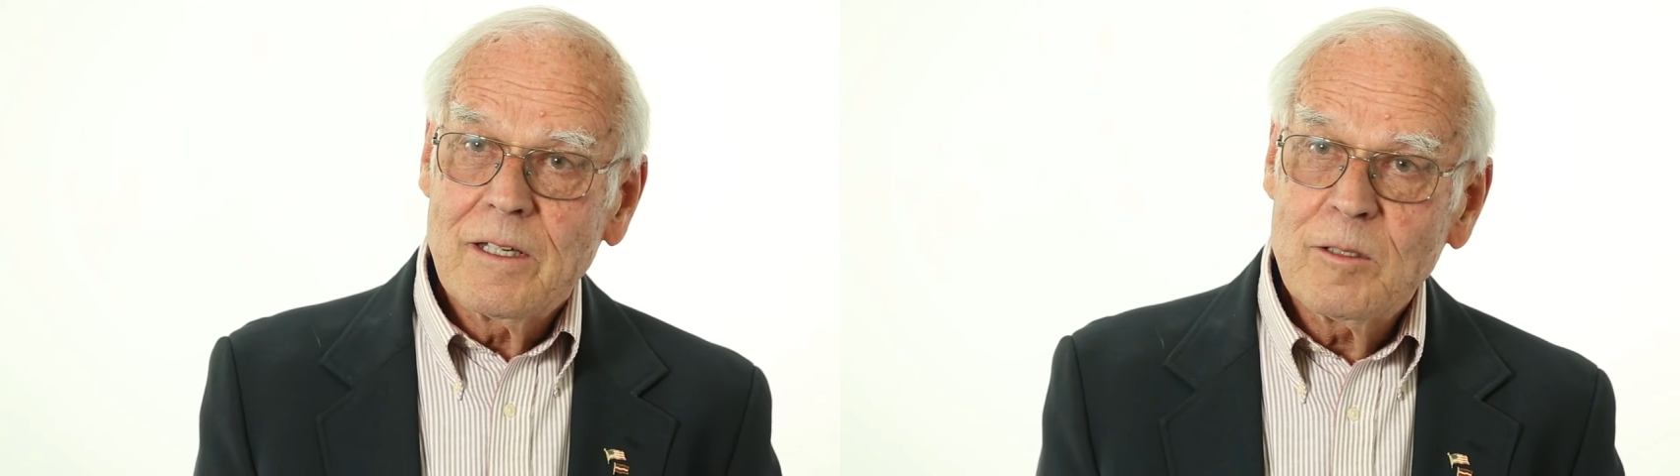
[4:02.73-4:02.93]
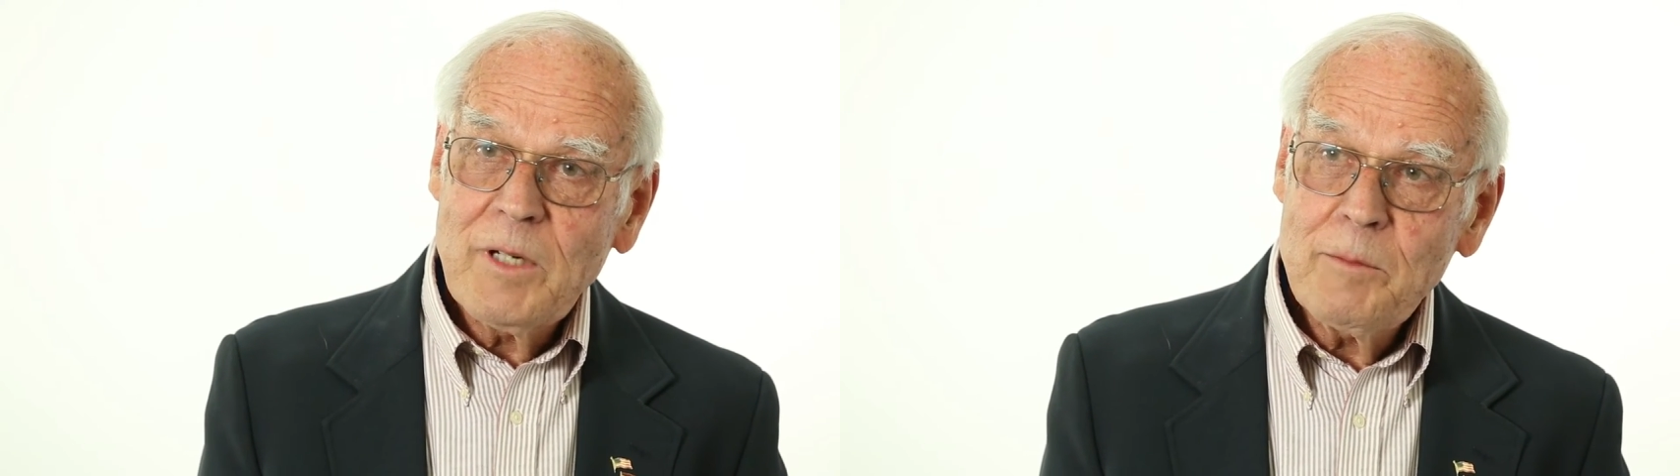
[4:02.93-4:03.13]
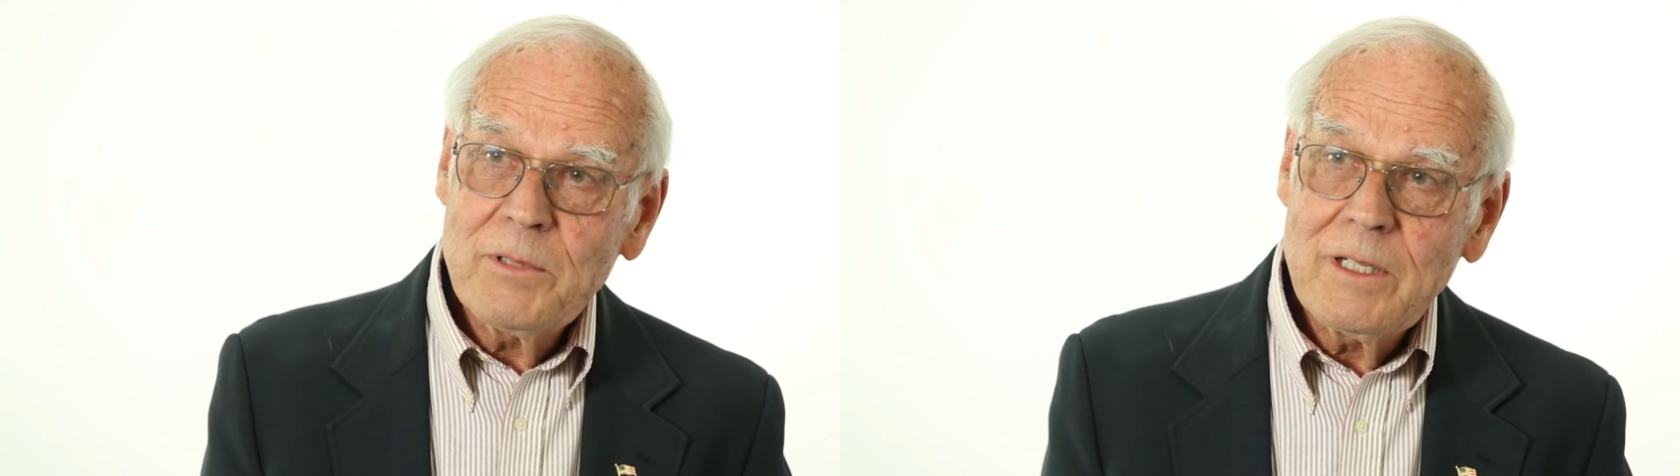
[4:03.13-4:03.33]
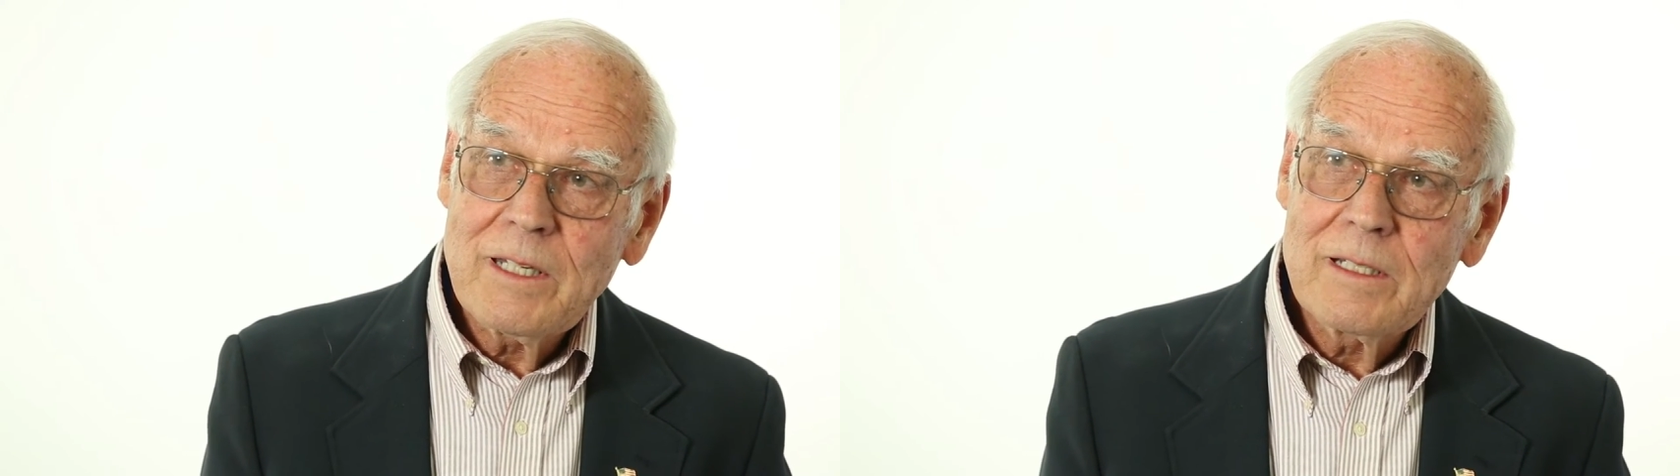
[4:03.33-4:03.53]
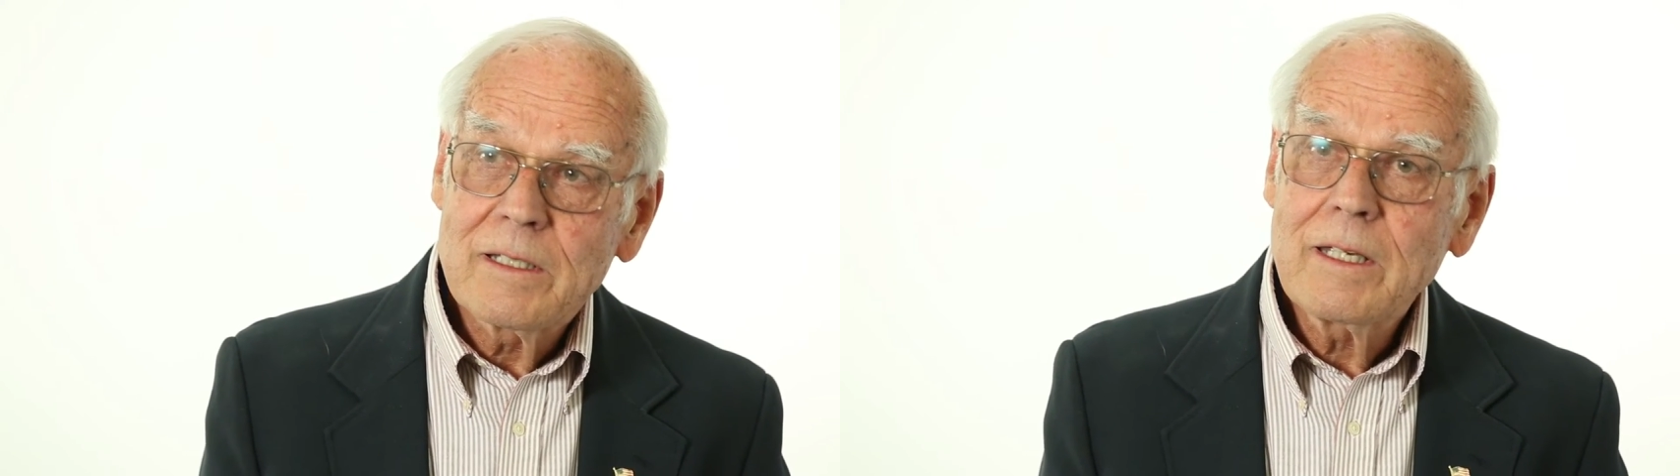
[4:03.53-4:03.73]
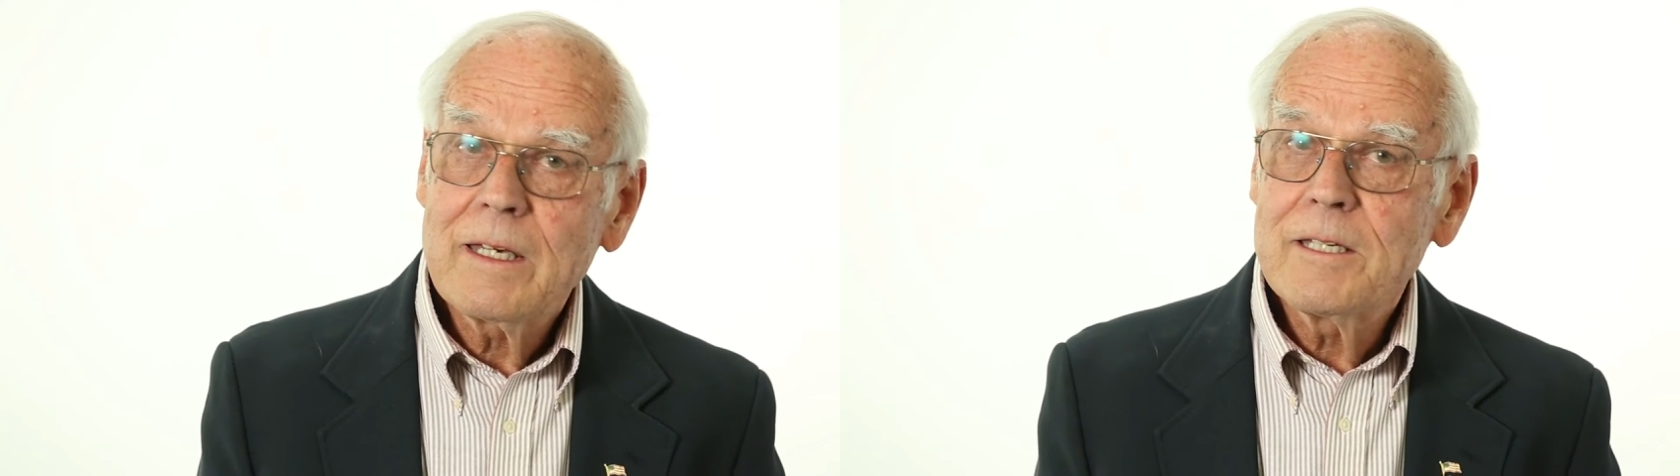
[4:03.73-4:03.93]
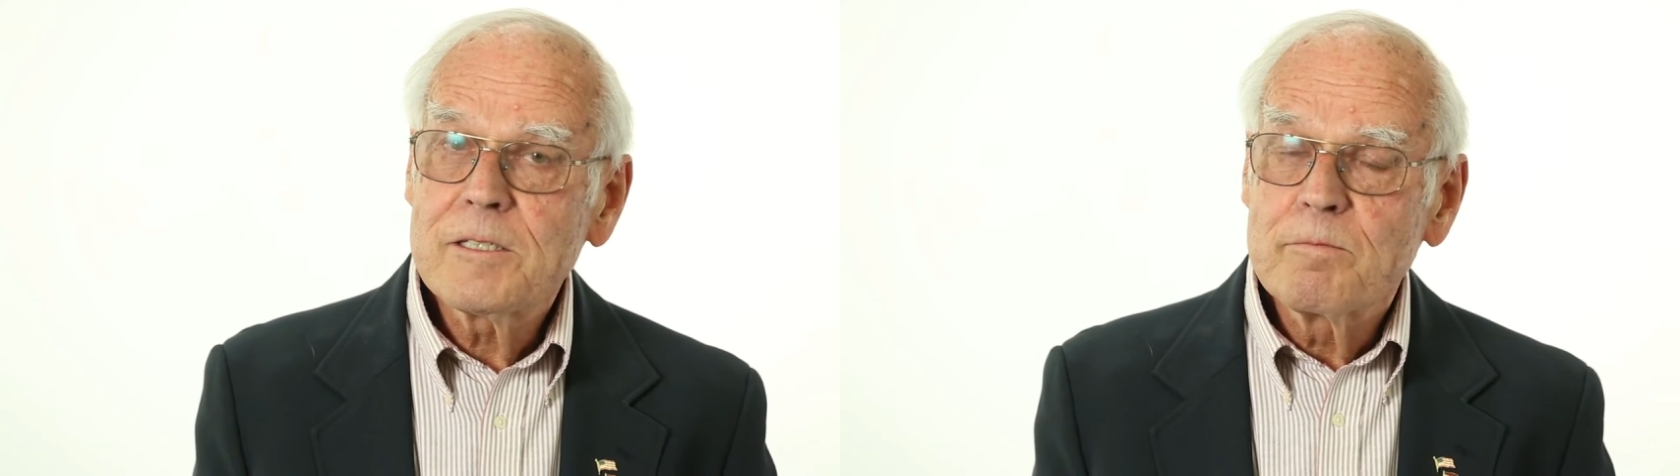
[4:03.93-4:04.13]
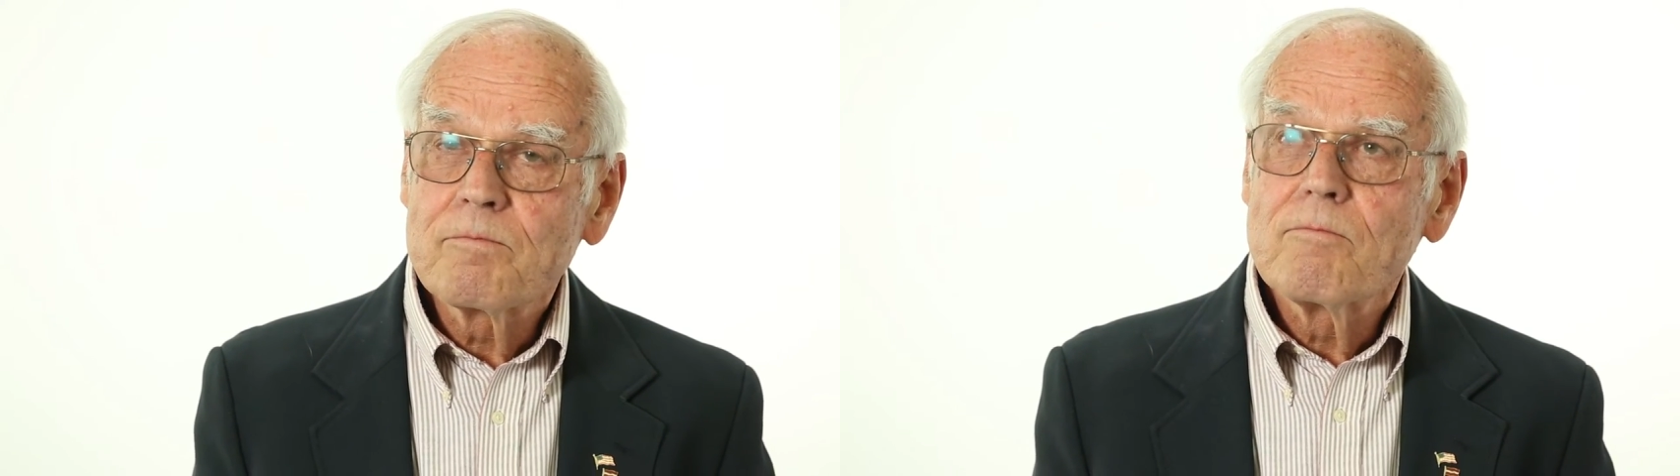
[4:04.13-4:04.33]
In my particular case,